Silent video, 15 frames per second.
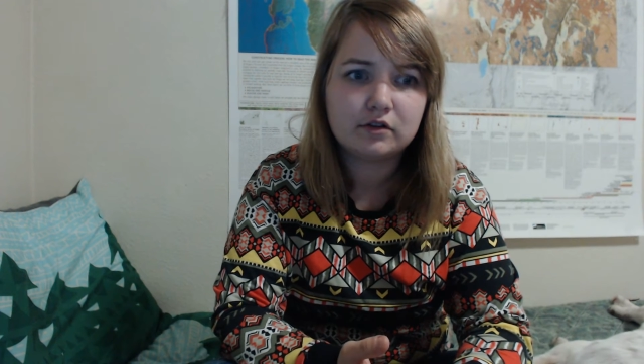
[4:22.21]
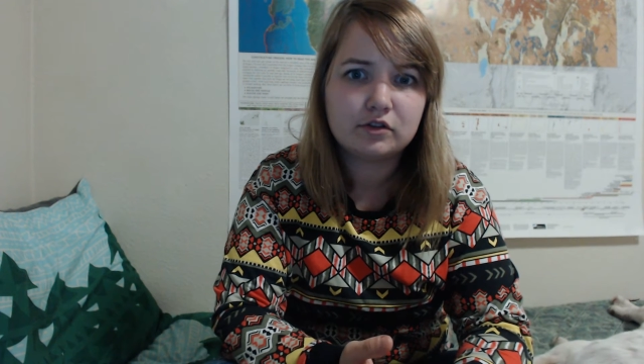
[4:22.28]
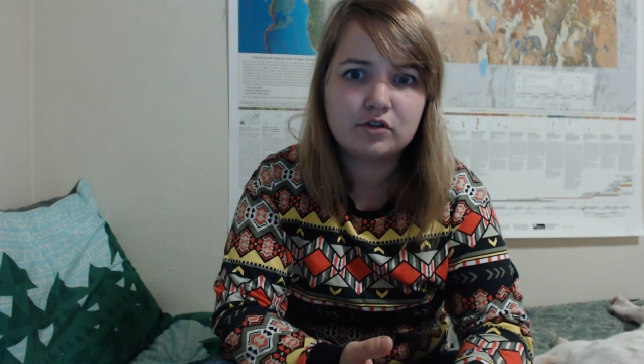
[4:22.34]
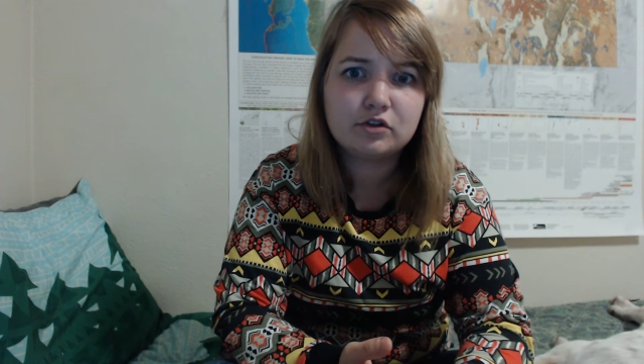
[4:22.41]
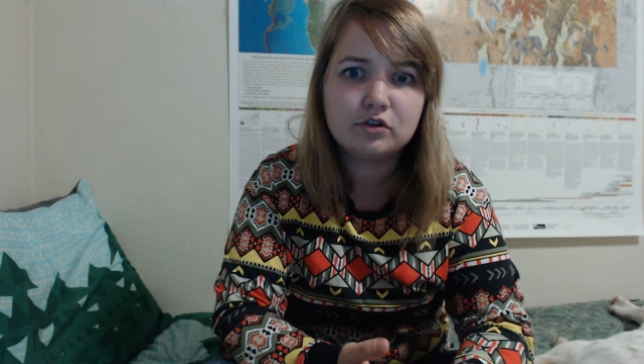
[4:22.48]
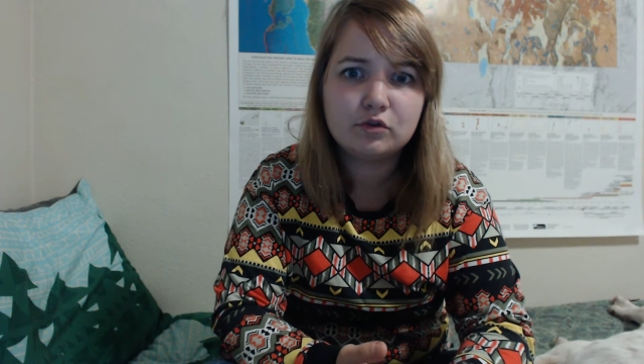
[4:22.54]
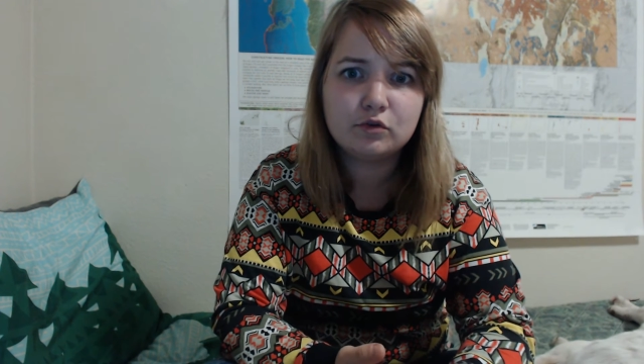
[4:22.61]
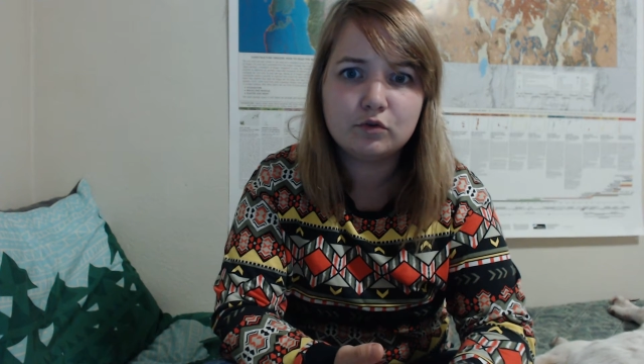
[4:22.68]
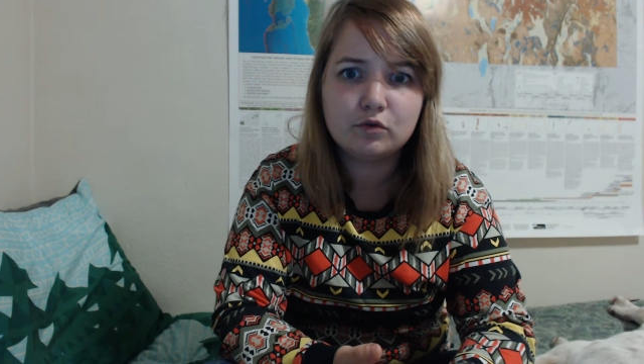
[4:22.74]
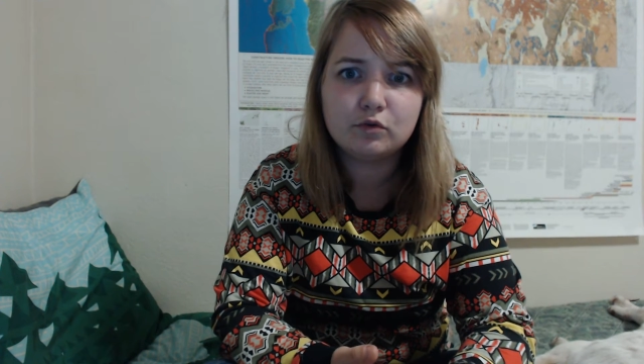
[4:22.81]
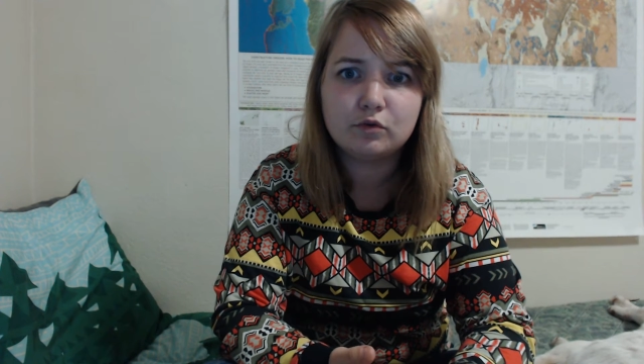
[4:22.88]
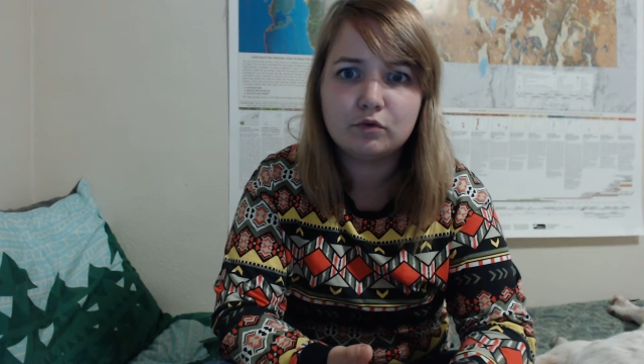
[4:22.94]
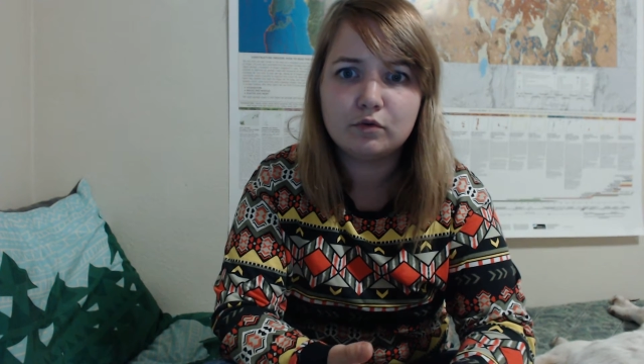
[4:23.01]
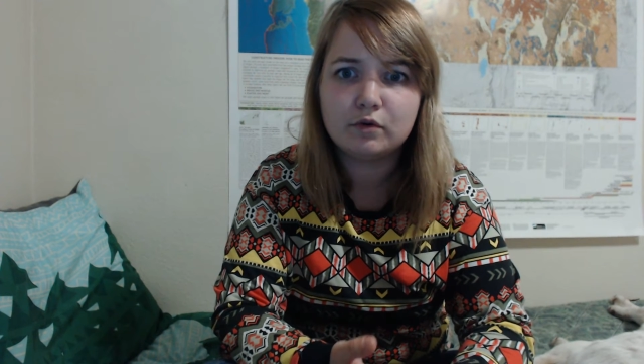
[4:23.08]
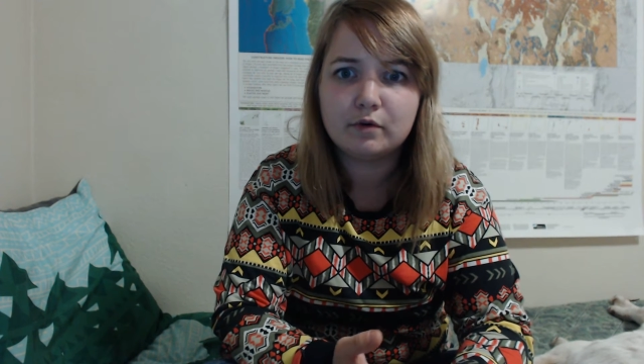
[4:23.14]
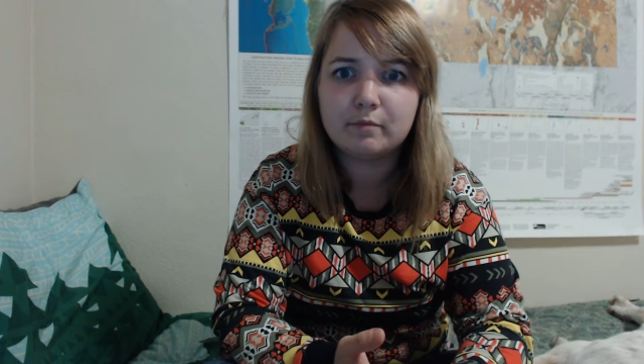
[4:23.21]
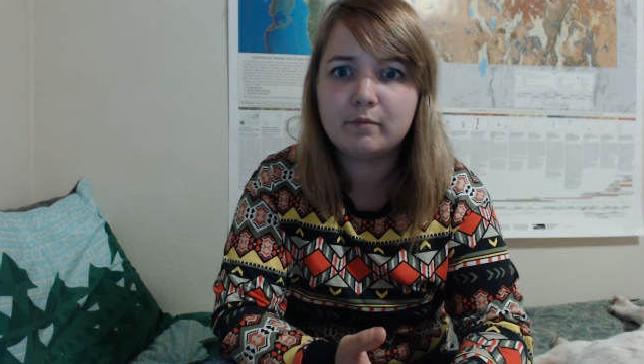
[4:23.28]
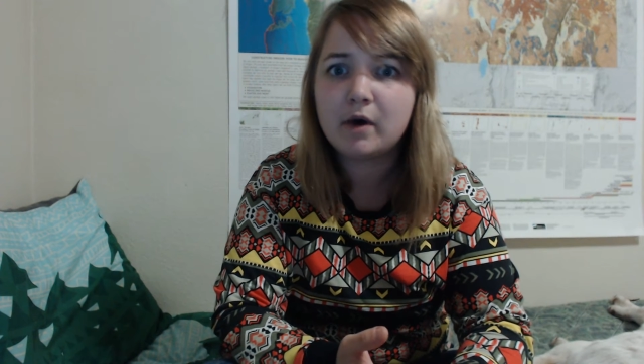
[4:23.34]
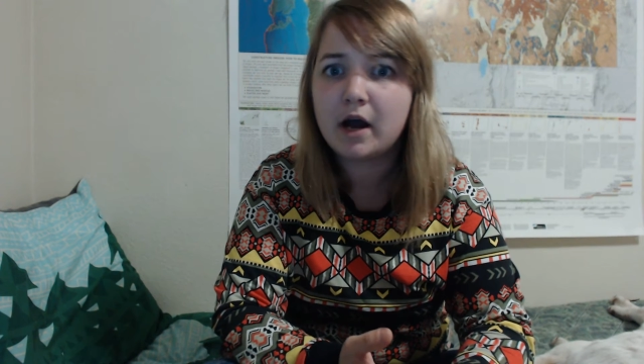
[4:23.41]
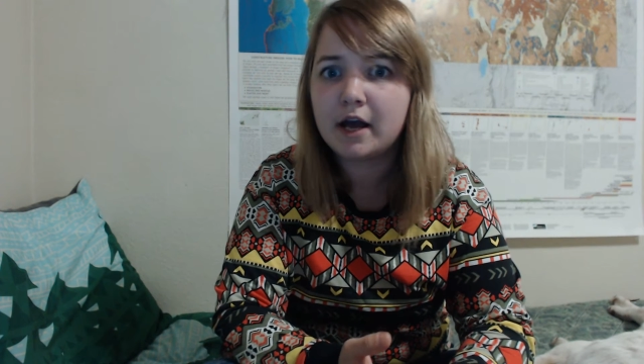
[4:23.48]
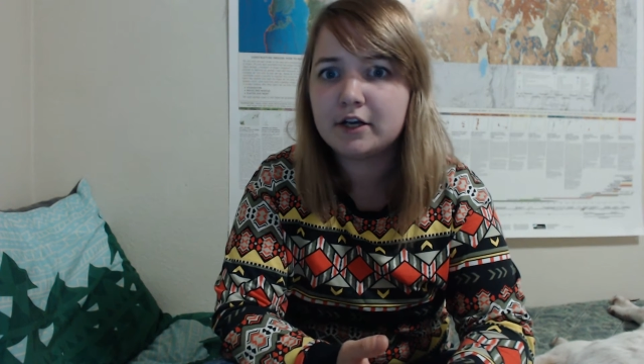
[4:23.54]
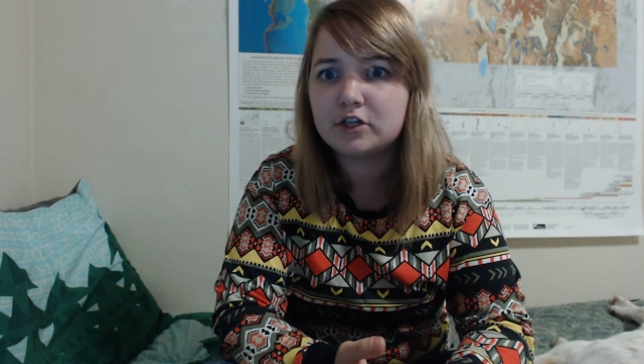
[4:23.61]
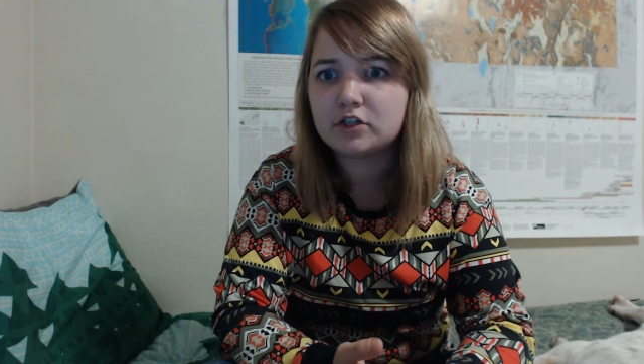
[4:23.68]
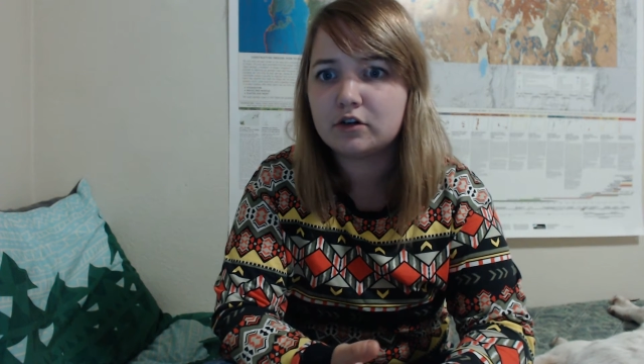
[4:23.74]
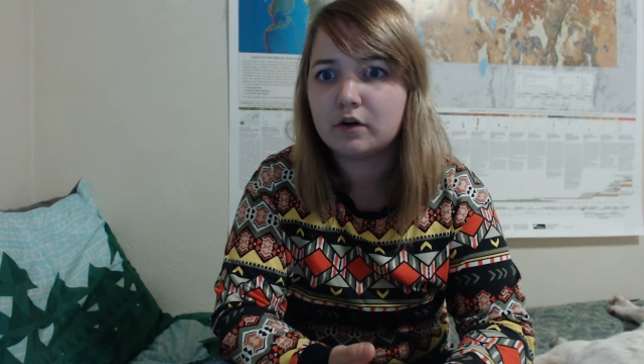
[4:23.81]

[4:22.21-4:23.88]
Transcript: too much